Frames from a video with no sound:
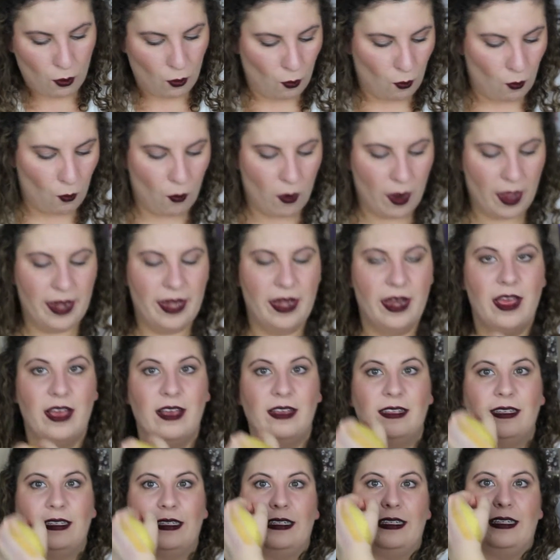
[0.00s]
one
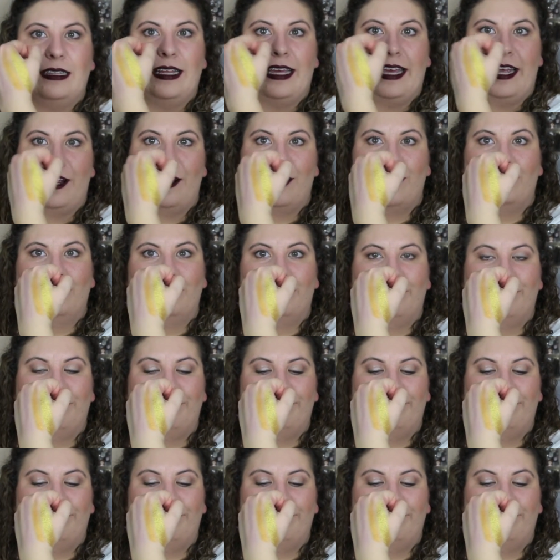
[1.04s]
layer.